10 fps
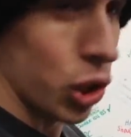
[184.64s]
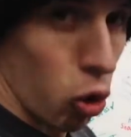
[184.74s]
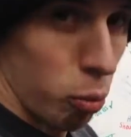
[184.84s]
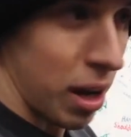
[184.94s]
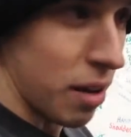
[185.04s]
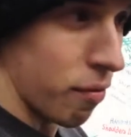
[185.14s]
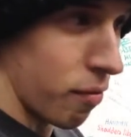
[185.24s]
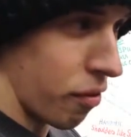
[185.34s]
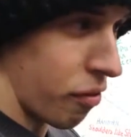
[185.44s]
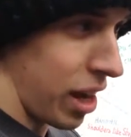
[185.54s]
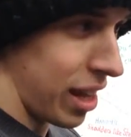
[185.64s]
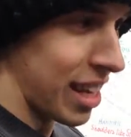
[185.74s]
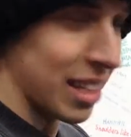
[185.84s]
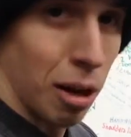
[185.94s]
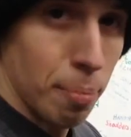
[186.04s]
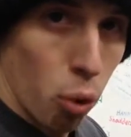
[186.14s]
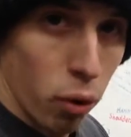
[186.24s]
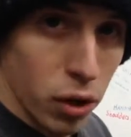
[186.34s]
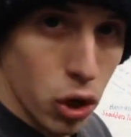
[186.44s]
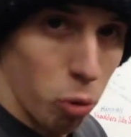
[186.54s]
shoulder blade, the inside
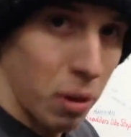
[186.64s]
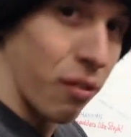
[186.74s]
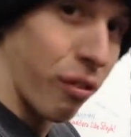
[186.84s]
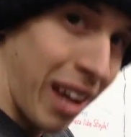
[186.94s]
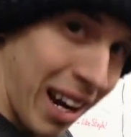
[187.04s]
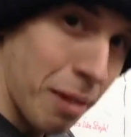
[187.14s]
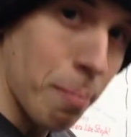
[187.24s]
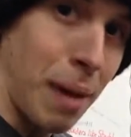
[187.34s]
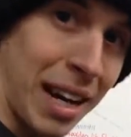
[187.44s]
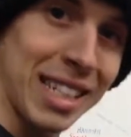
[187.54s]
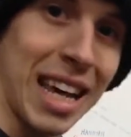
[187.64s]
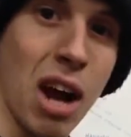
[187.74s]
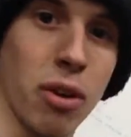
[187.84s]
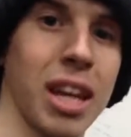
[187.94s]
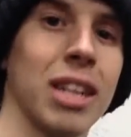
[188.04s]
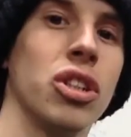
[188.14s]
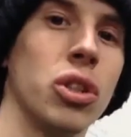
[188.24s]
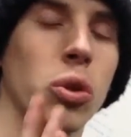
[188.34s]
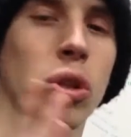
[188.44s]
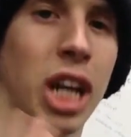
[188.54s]
border of your shoulder blade flattening back down
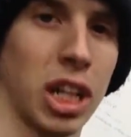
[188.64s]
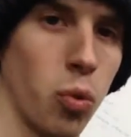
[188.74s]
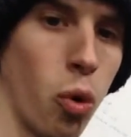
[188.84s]
against your chest